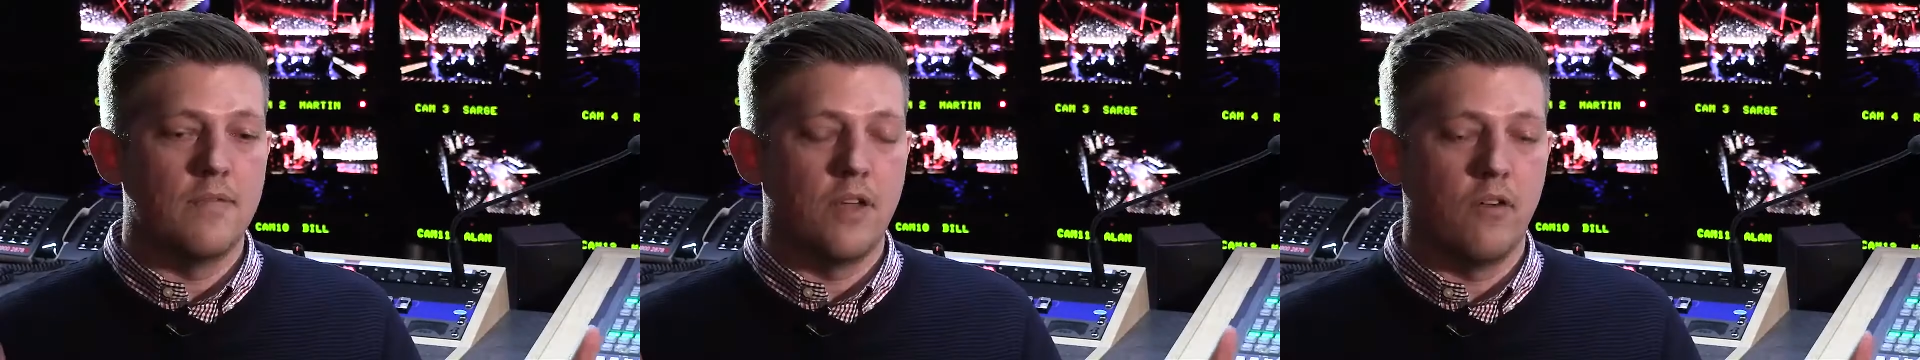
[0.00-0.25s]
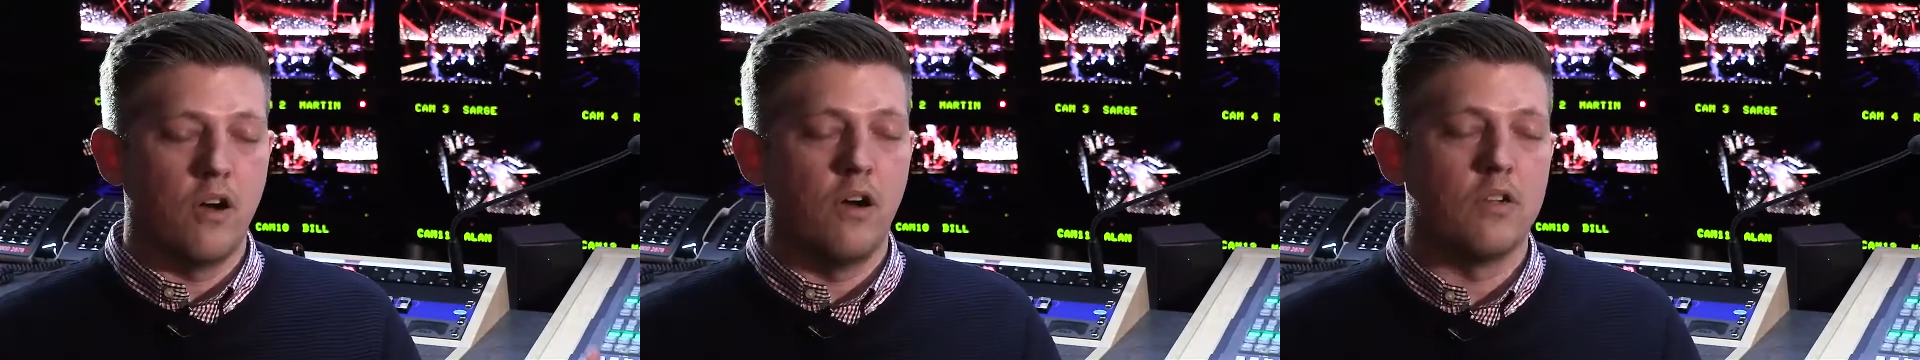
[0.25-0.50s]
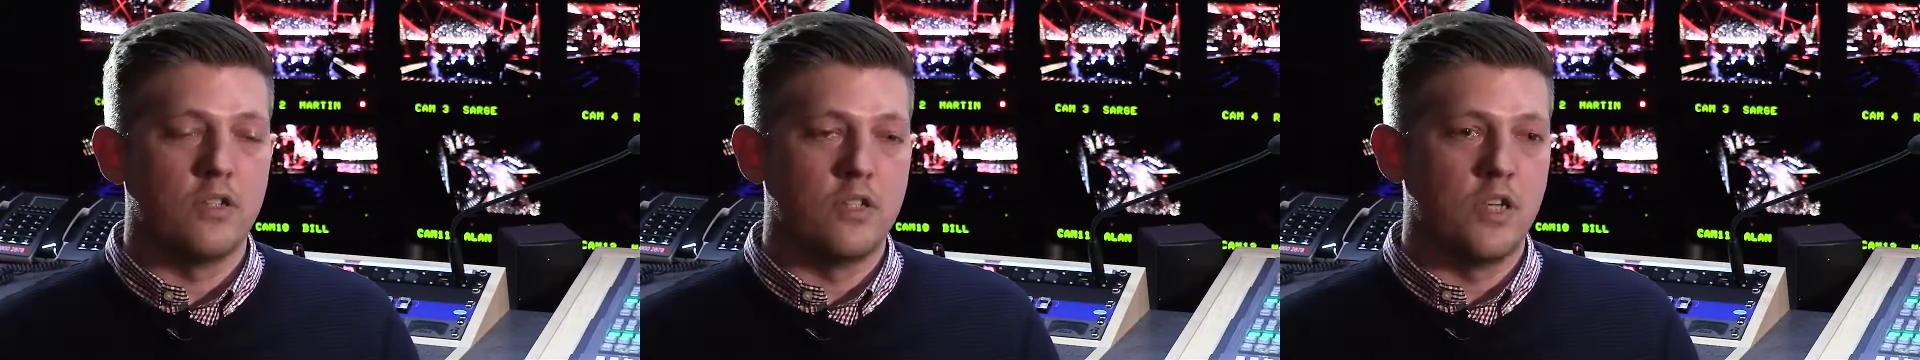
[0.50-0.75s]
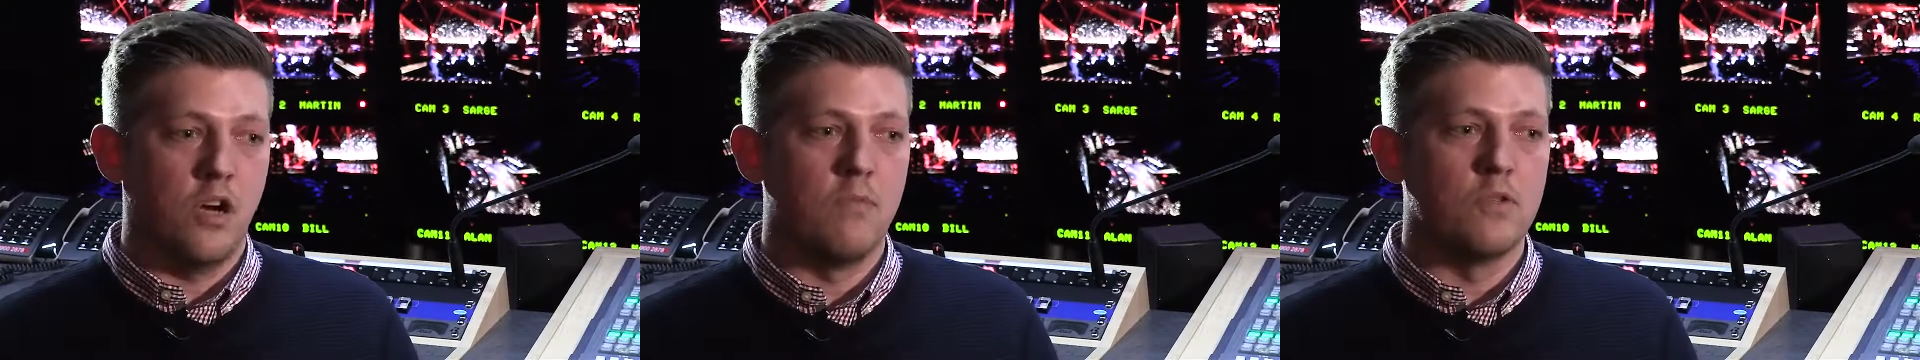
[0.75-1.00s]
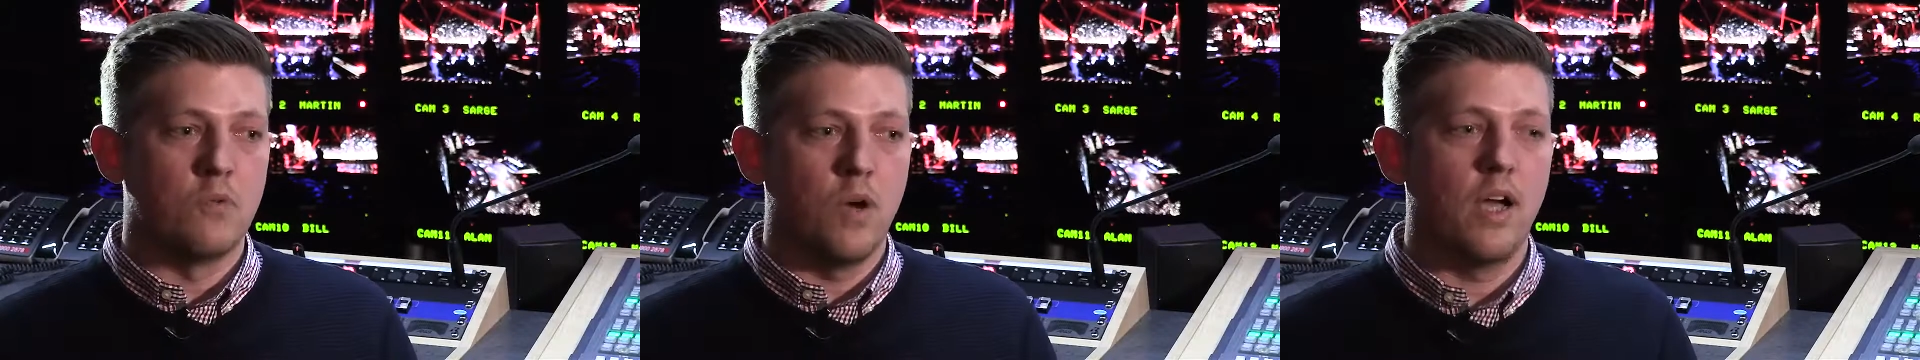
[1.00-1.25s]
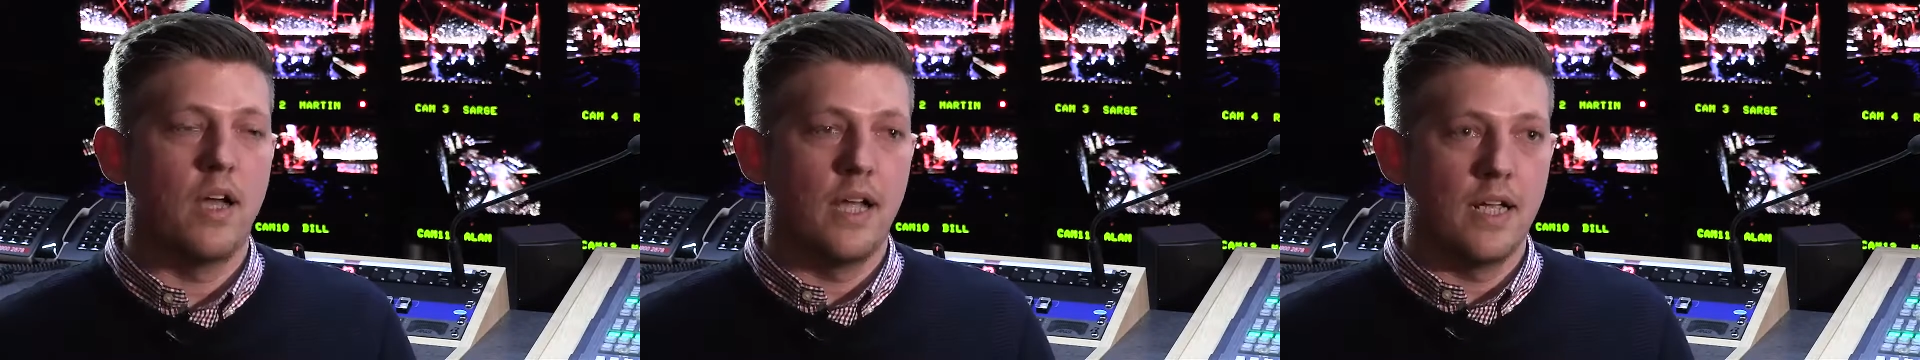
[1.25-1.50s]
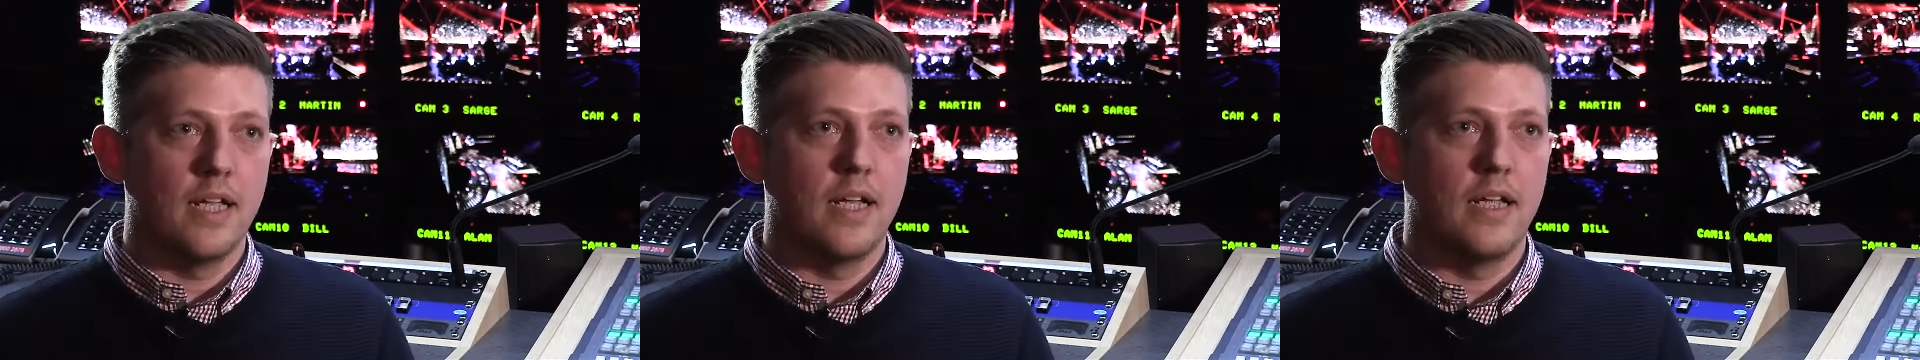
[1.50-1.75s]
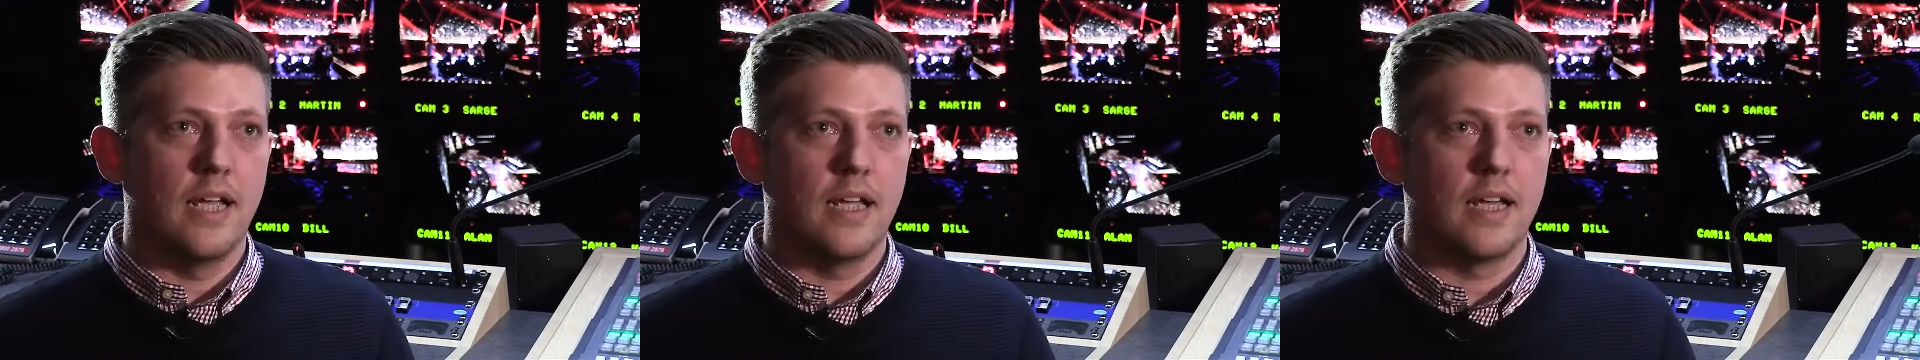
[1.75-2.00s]
There are times where
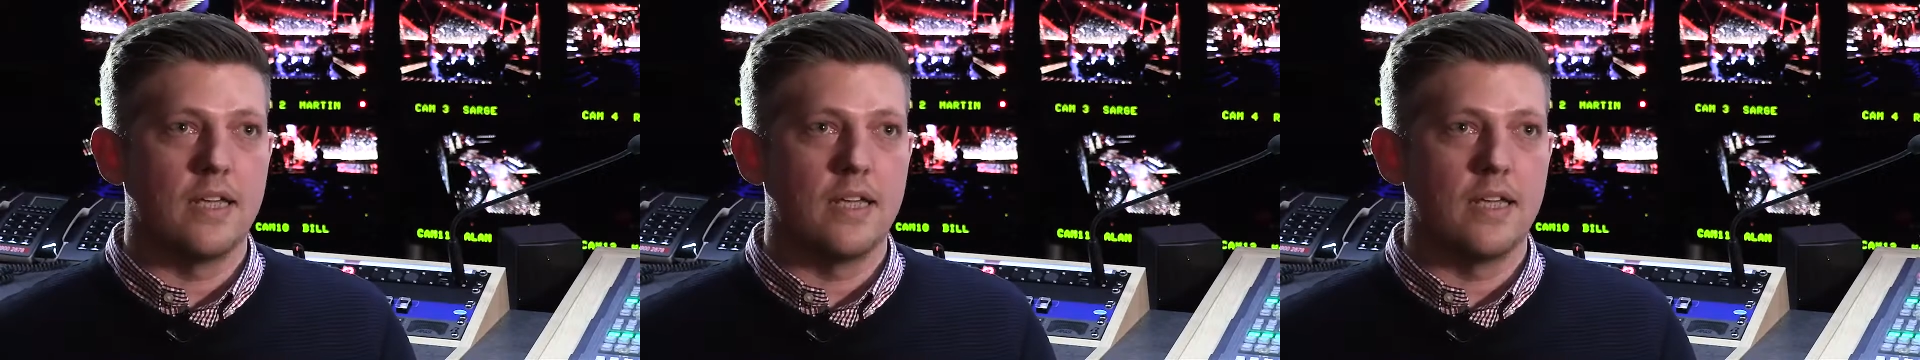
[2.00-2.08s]
it